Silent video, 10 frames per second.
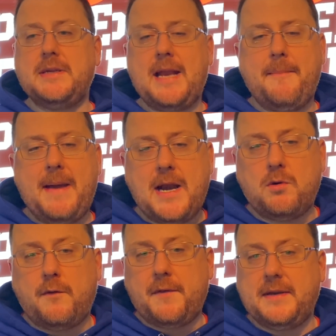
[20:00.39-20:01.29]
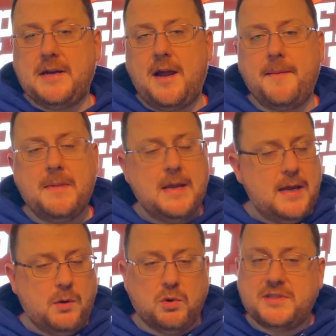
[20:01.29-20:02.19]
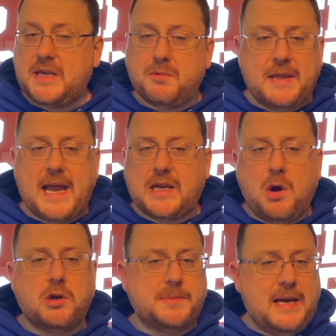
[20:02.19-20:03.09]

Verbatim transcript: on that matter over the time, and we'll see where that goes. But